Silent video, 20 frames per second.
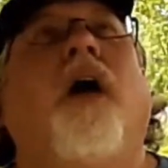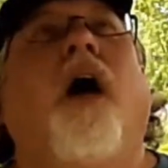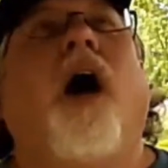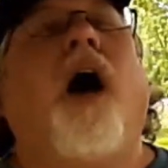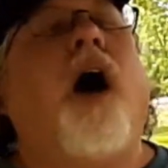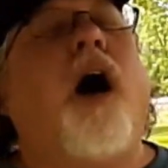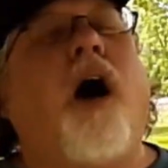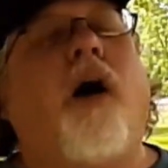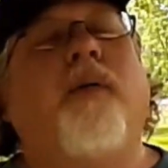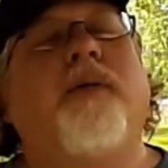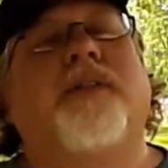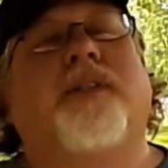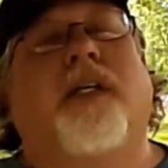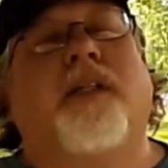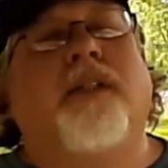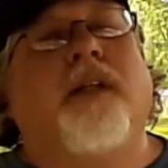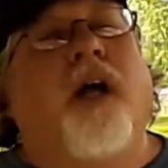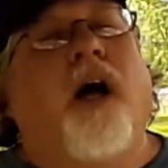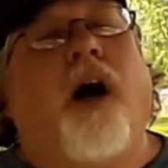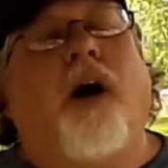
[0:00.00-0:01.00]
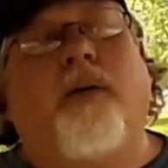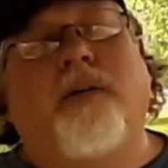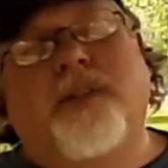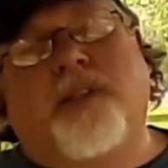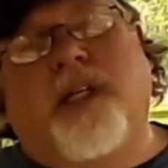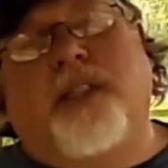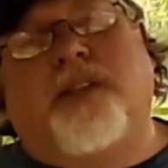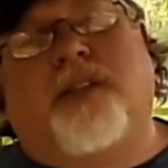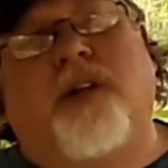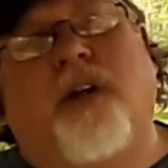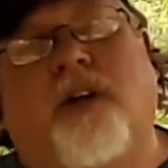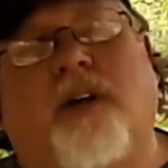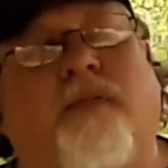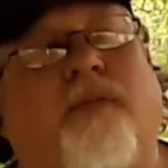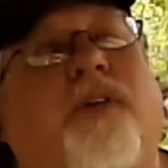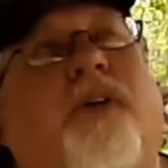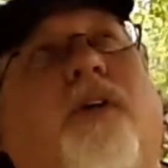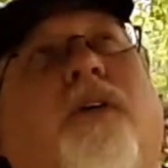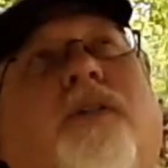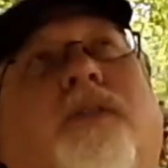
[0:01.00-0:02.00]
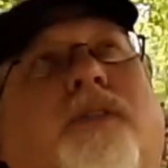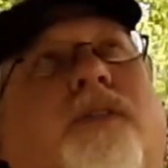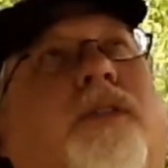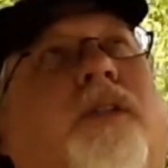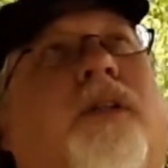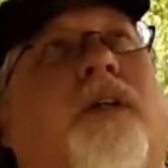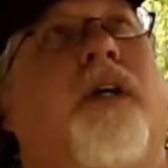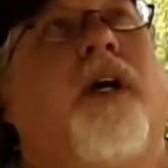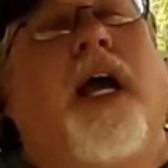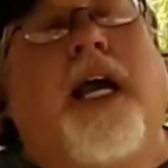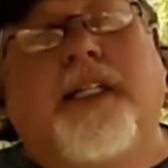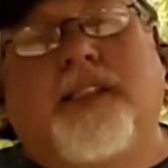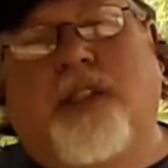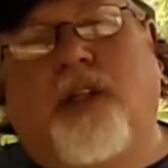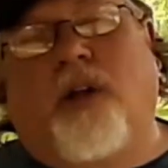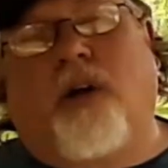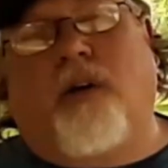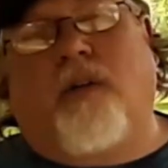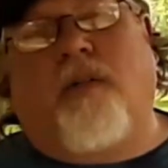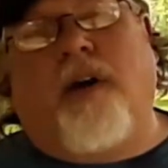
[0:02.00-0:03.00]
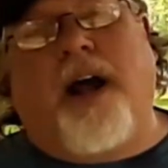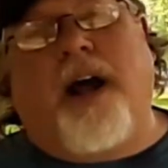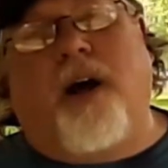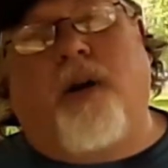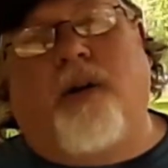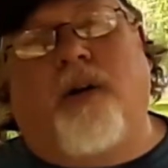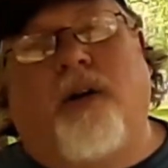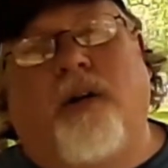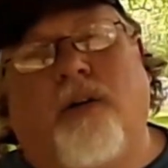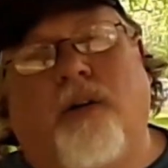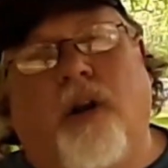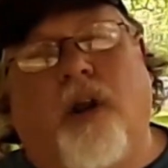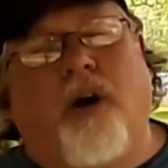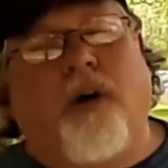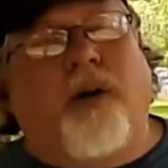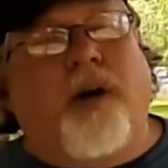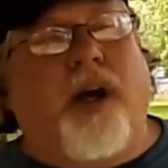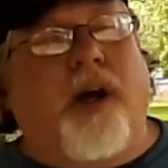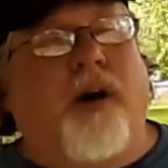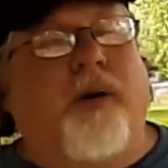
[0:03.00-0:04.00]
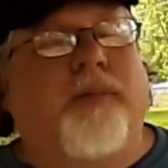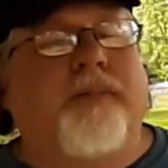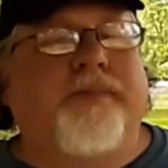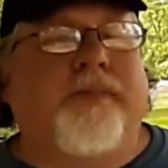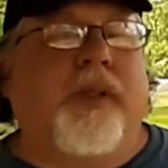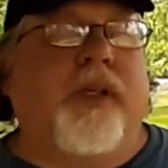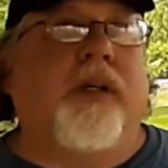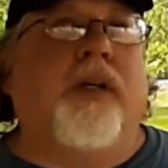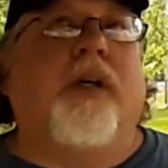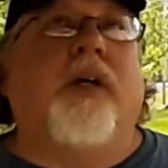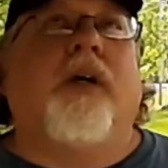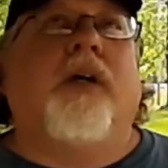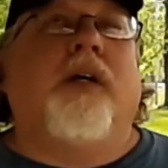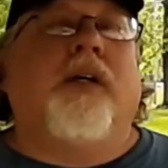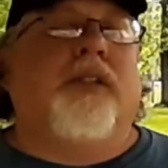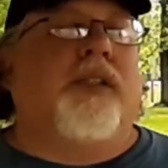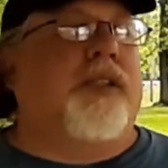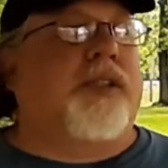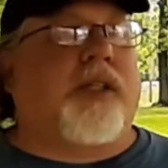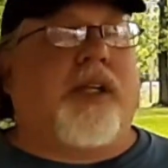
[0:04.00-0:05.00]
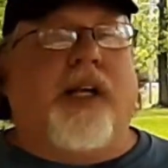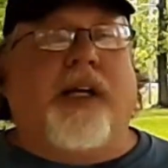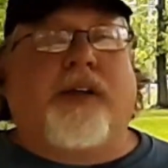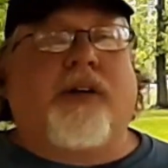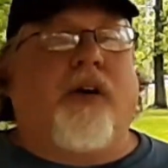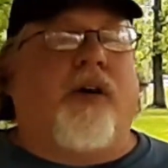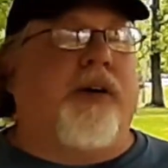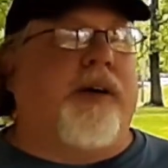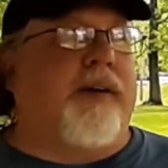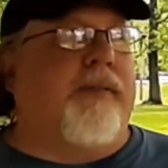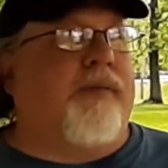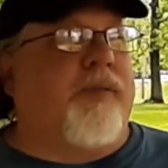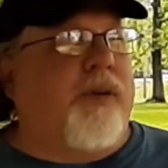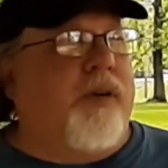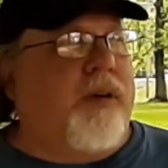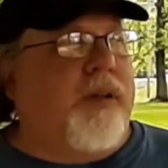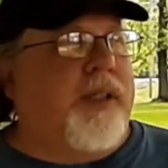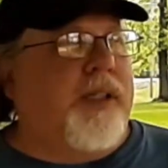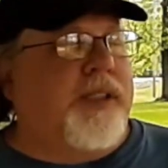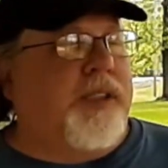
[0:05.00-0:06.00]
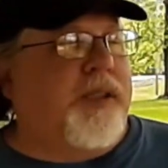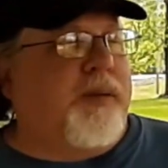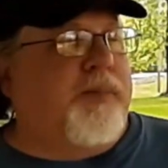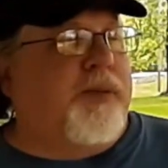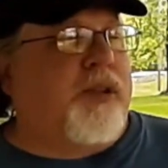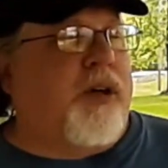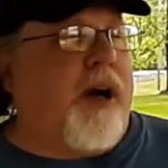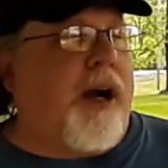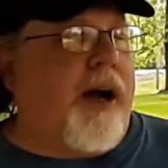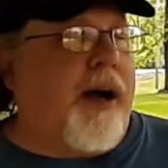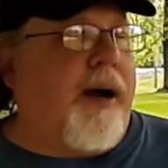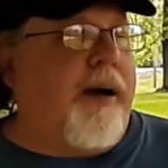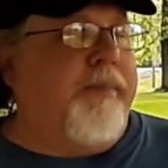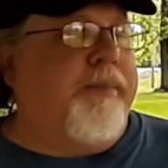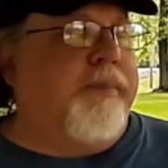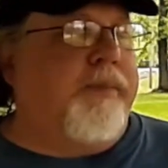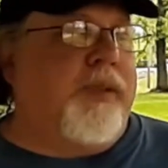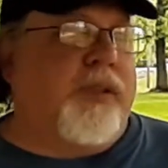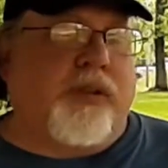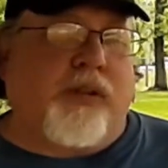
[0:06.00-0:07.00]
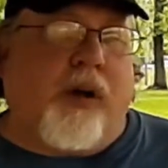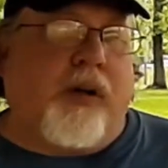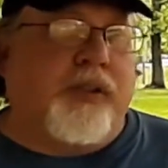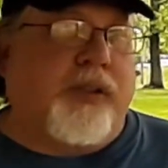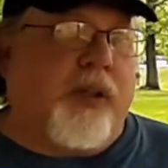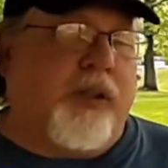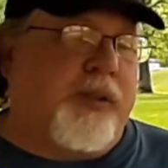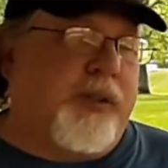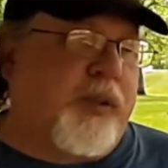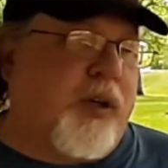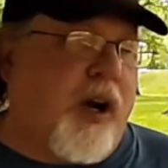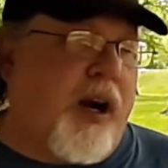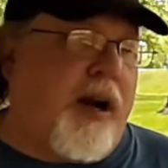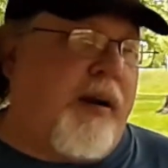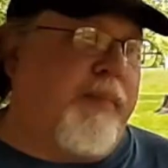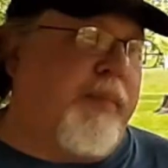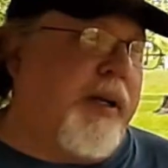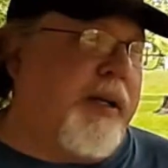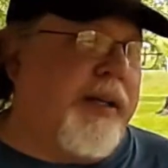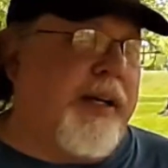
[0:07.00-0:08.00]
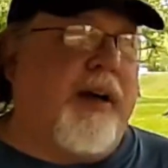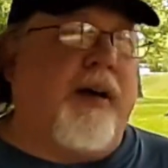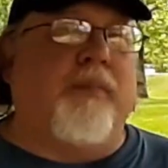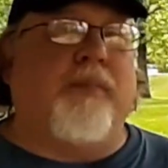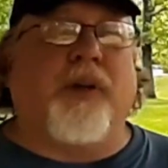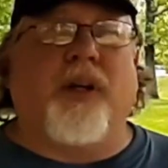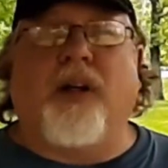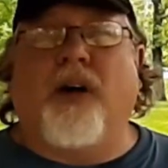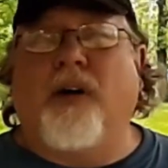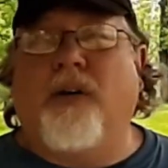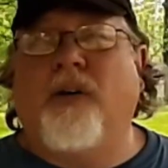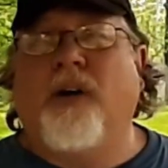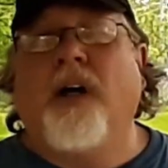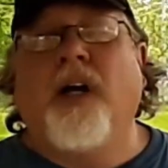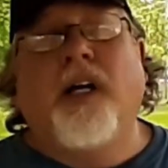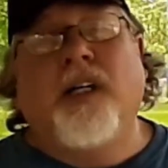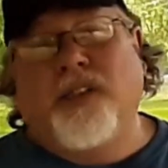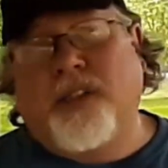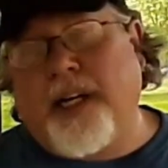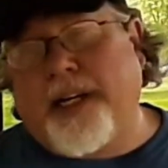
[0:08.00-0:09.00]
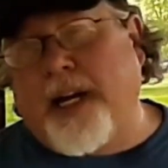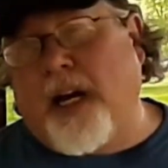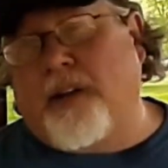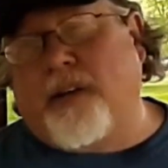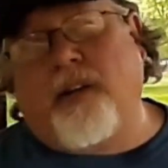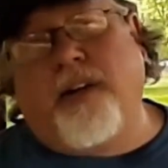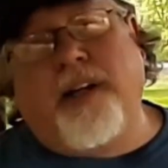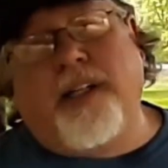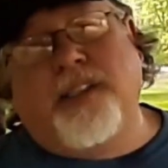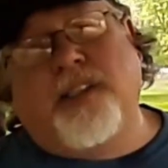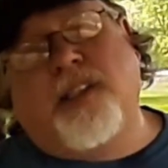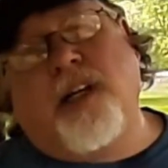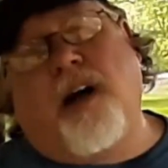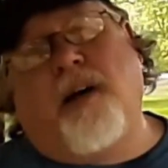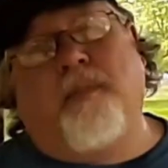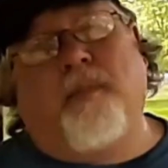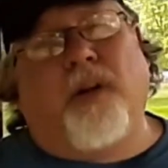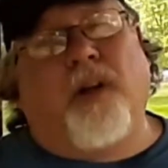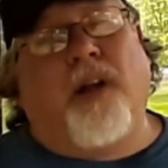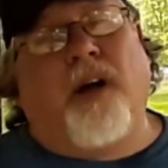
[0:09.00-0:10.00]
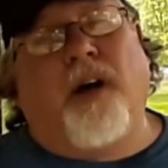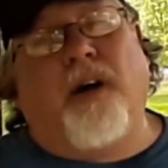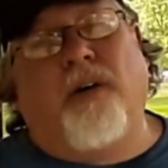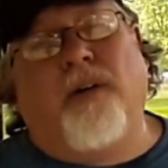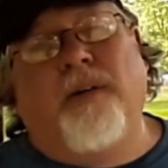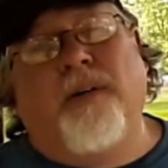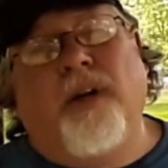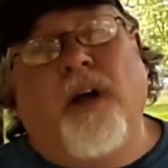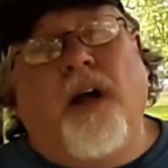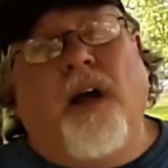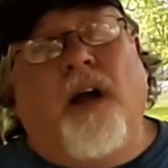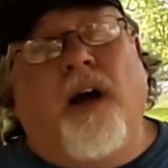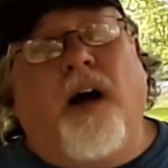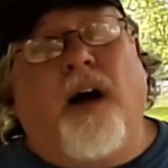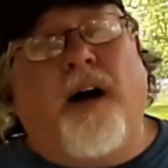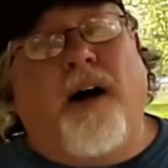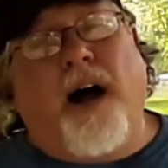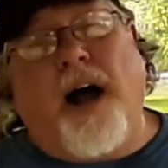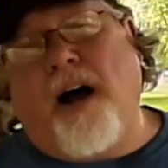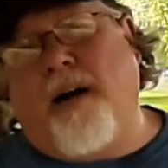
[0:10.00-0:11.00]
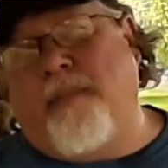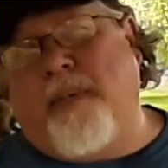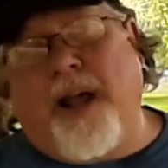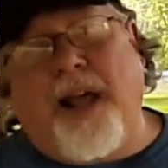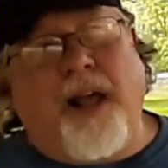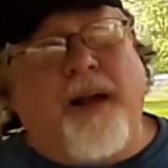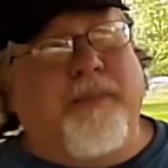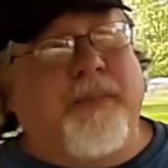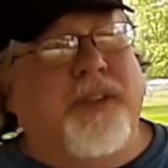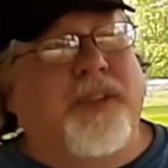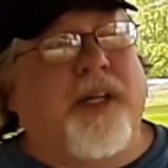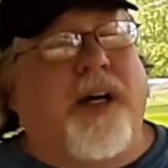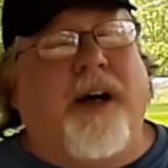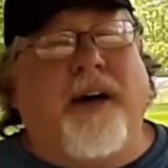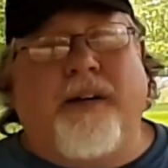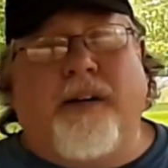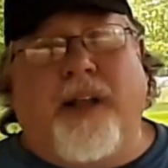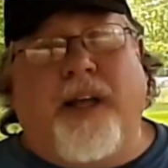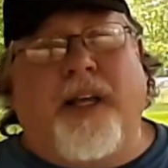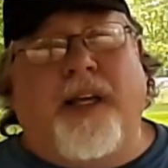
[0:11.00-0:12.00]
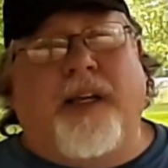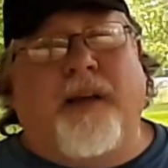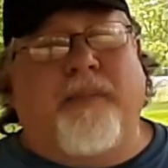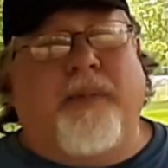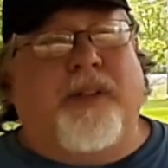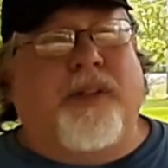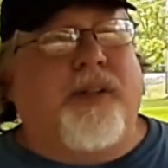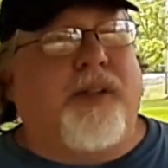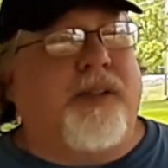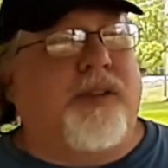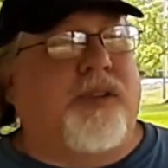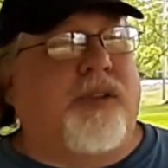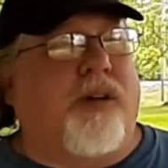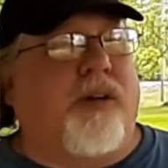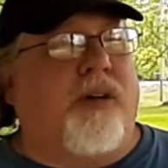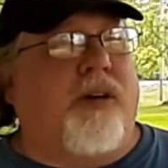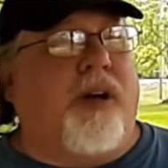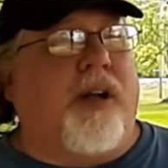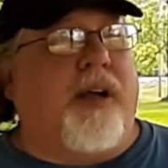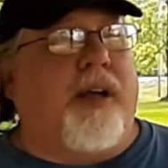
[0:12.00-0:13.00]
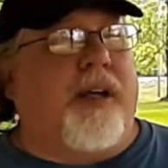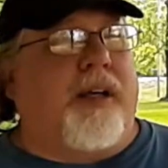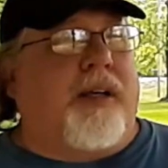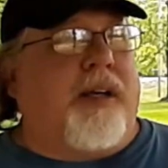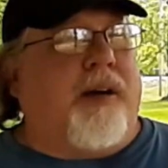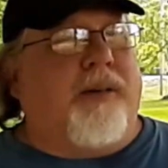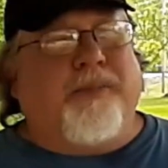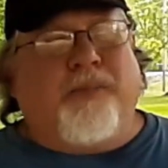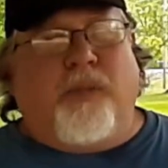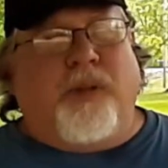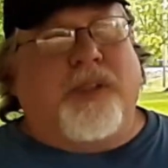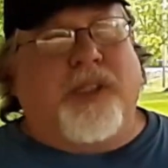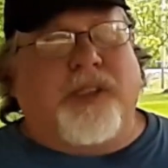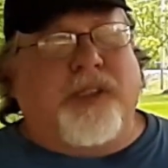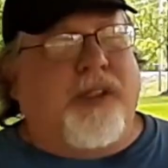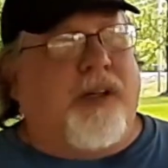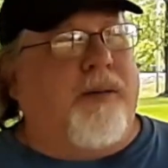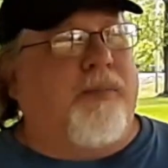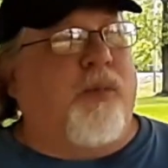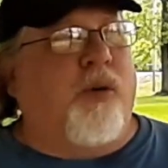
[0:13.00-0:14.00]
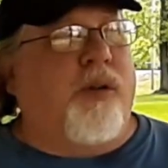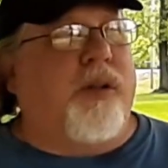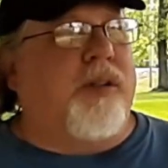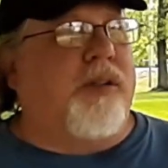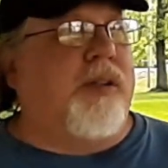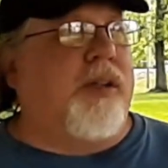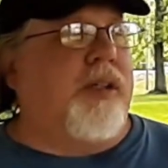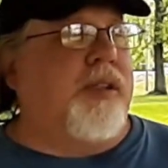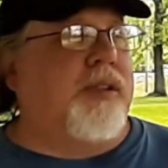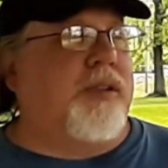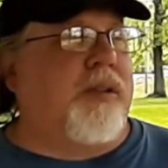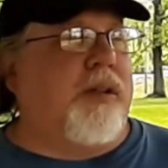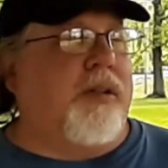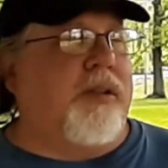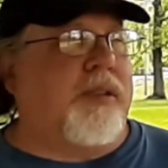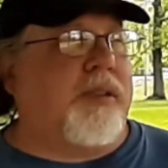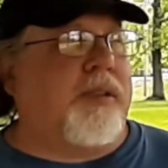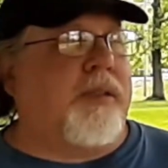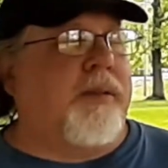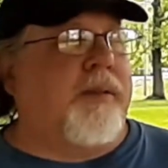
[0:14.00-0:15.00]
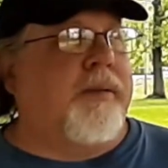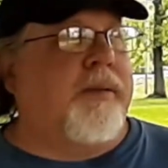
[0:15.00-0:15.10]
I always get, always get so confused. It's a little round logo. Just click on it for to subscribe. There's also a subscribe button down below. Check out the links down below. Uh, I have my Amazon link and my t-shirt link, which I sell more than t-shirts.